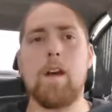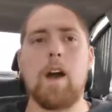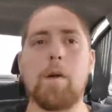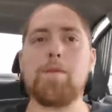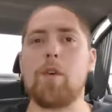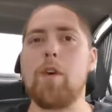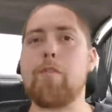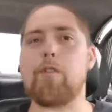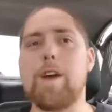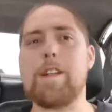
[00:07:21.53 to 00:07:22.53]
I'm sorry
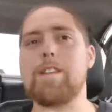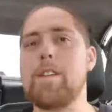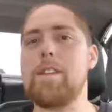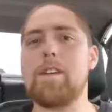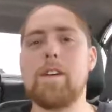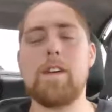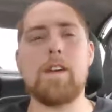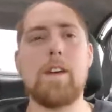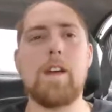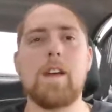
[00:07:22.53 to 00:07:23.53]
for ranting.
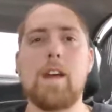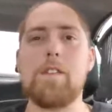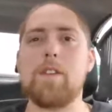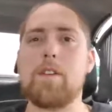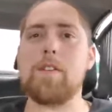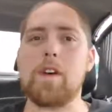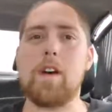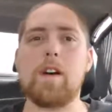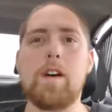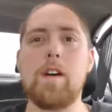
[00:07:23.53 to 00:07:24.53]
It's just
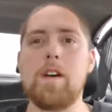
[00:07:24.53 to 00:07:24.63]
a